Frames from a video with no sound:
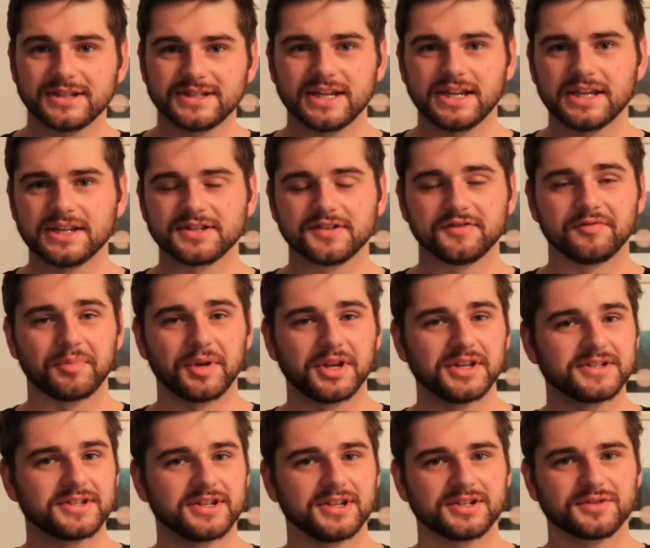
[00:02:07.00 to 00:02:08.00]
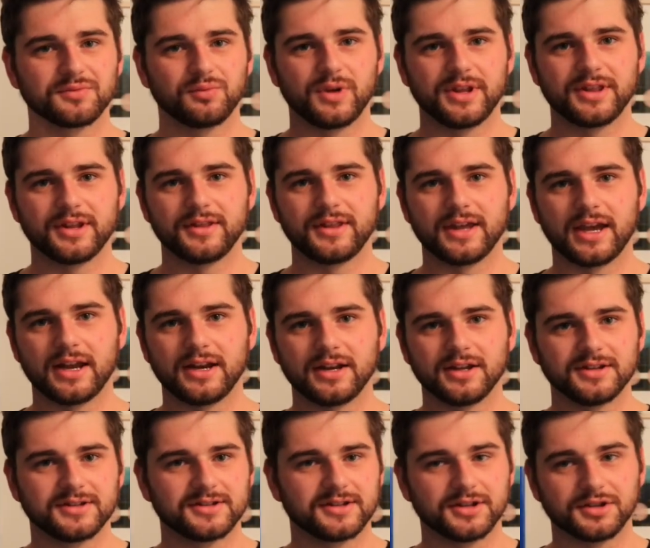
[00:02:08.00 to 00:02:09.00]
intensive business, whether that
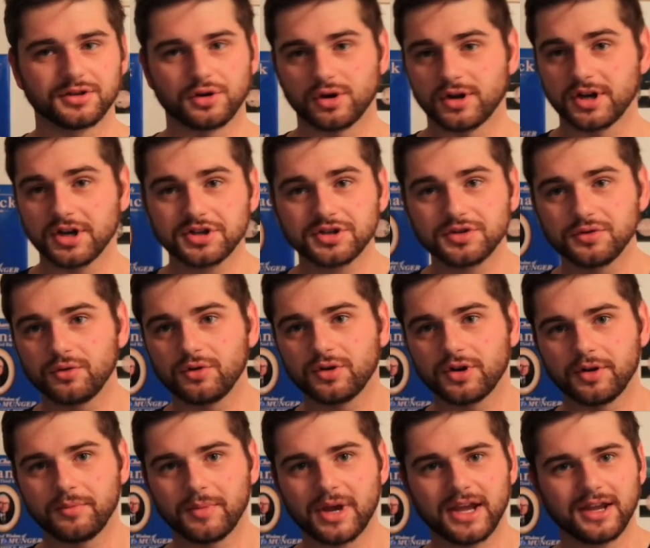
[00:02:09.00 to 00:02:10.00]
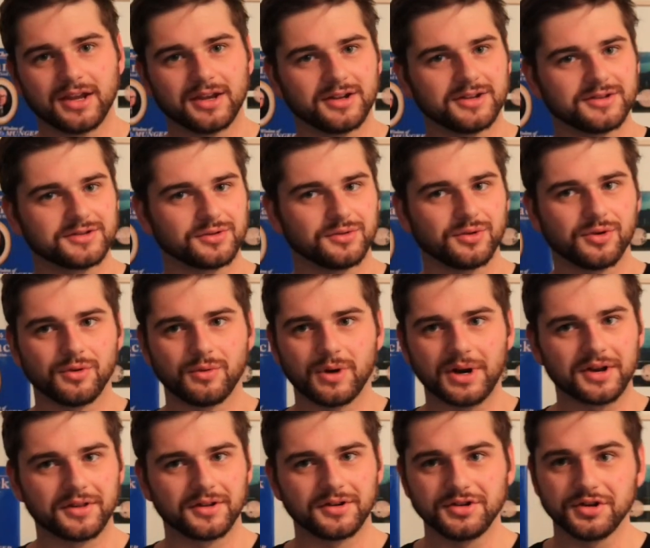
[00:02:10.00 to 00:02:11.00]
is the traditional automakers or
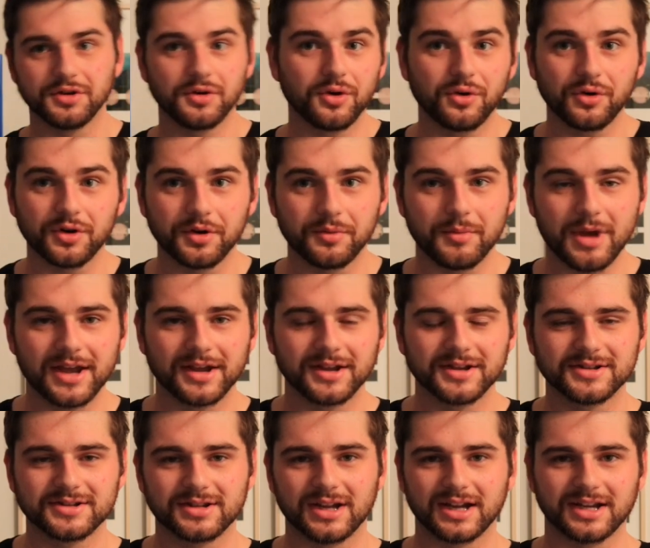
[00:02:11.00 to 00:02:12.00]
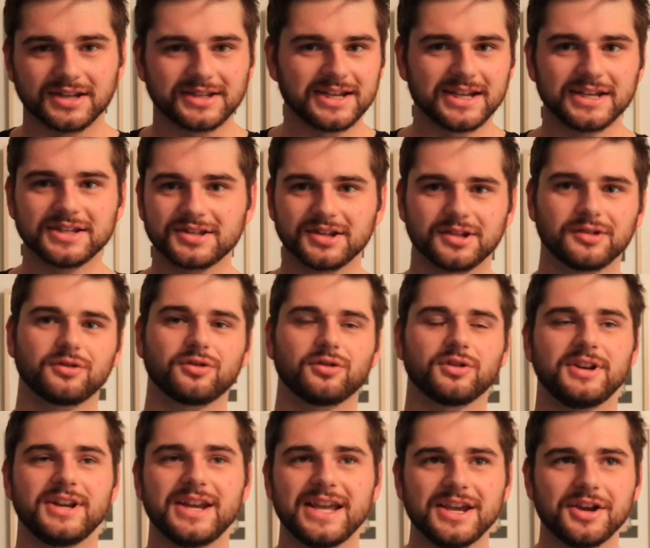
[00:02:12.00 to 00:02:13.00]
one of the newer automakers like a Tesla or
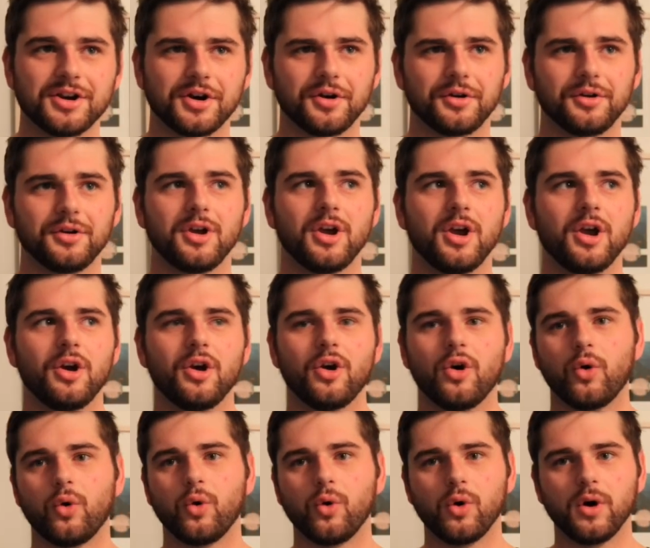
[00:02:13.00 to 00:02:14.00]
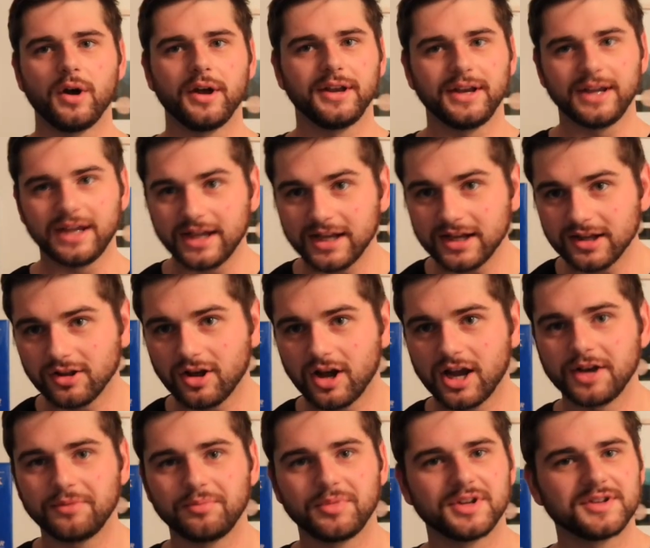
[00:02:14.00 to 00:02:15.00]
a Neo, or an
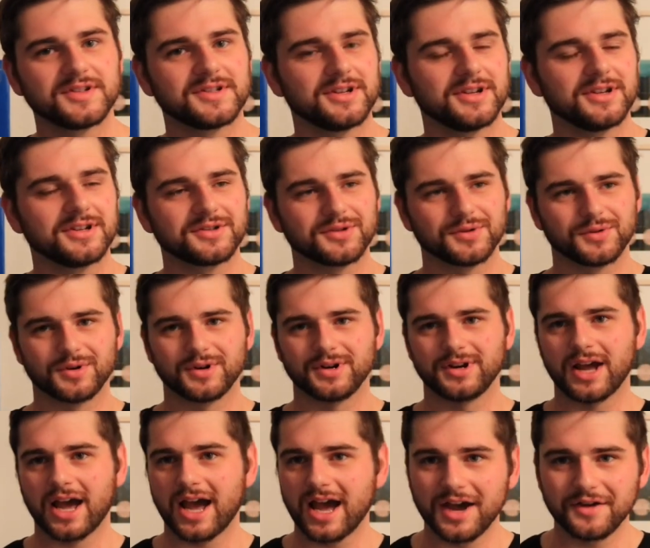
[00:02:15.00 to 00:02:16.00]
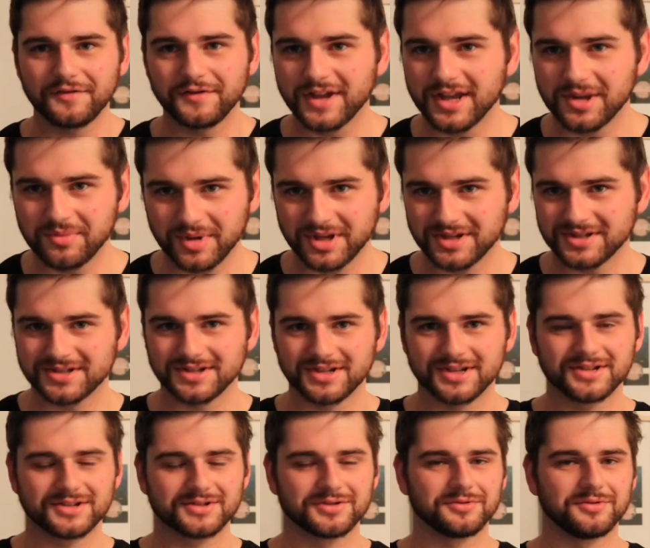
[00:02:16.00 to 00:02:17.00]
airline business or an RV
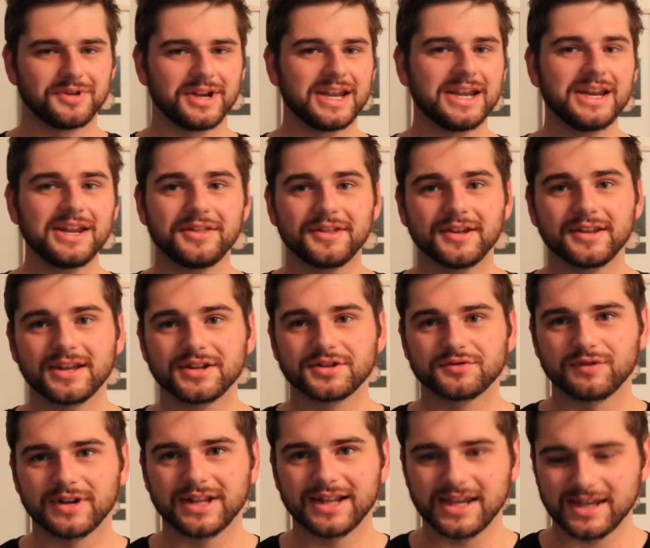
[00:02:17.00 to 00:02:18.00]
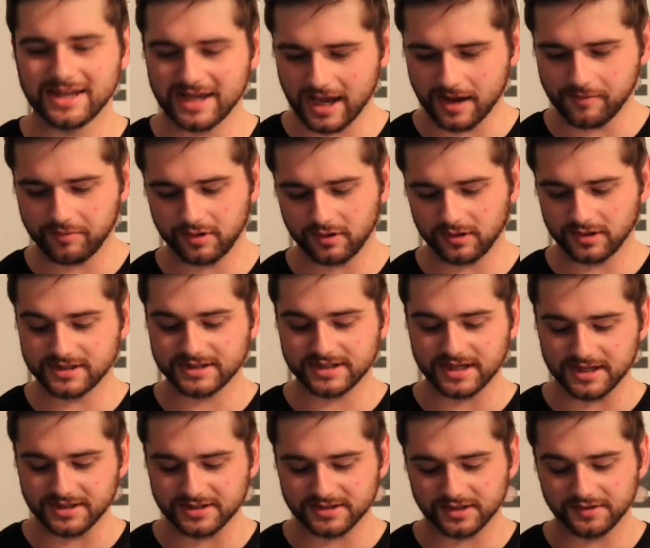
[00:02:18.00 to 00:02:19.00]
business or anything that's really capital
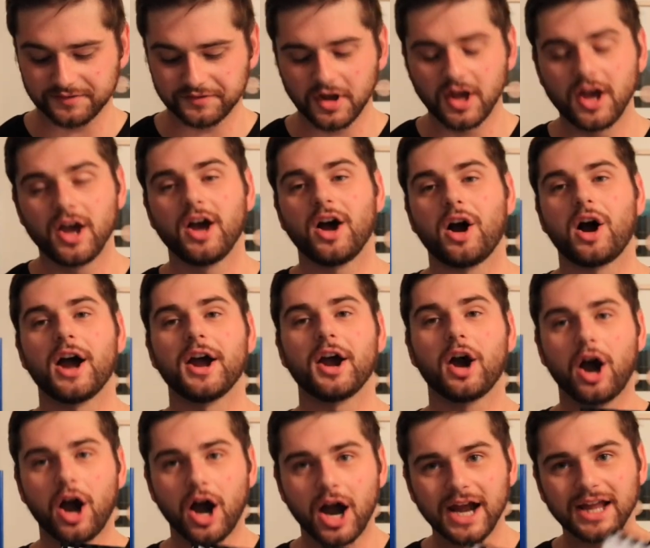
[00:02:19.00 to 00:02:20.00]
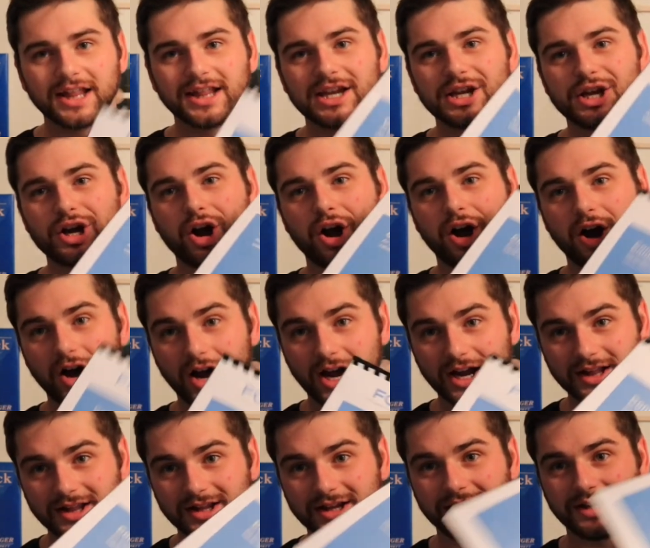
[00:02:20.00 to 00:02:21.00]
intensive, I
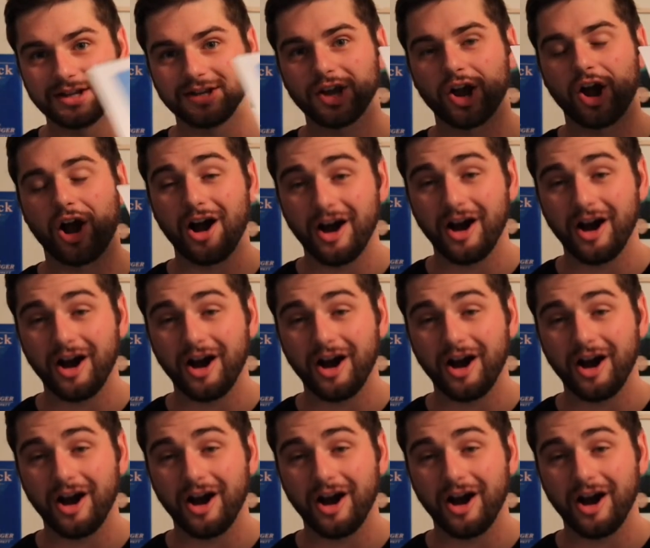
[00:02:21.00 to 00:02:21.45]
highly